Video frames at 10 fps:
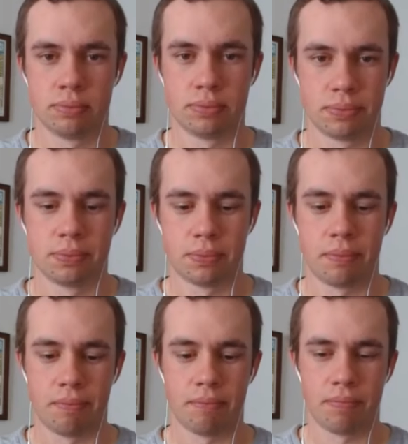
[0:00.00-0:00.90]

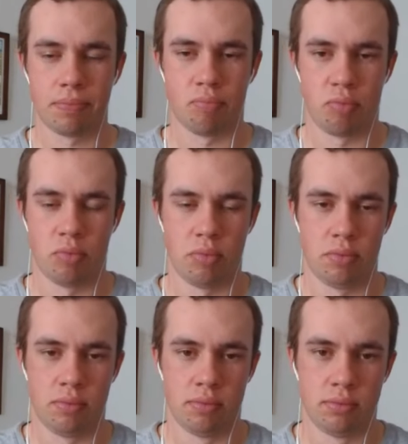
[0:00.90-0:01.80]

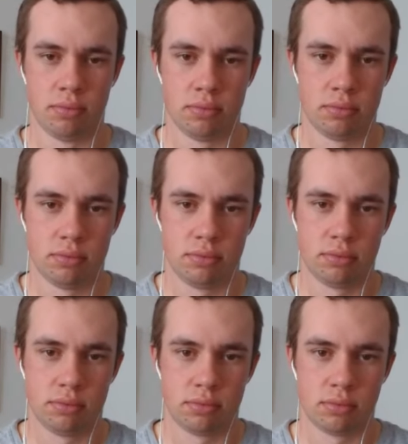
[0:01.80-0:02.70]

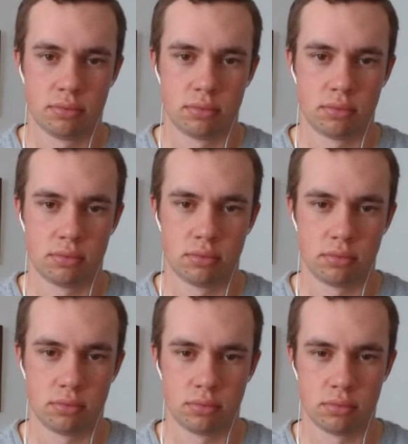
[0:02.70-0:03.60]

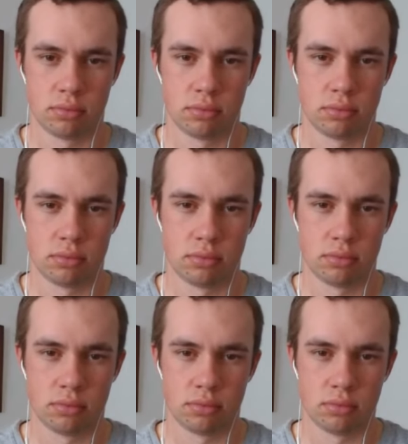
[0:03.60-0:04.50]

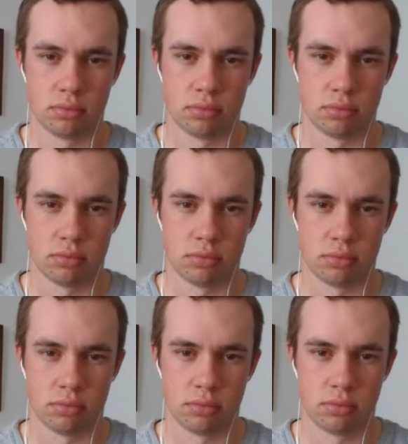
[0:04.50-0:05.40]

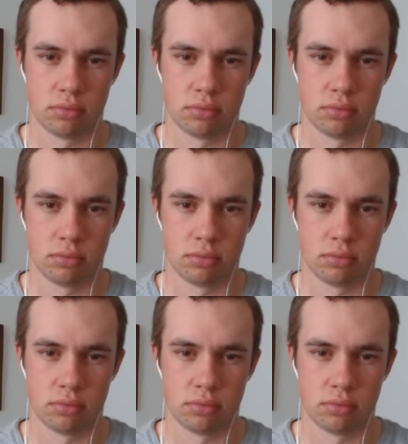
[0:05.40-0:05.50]
(silent)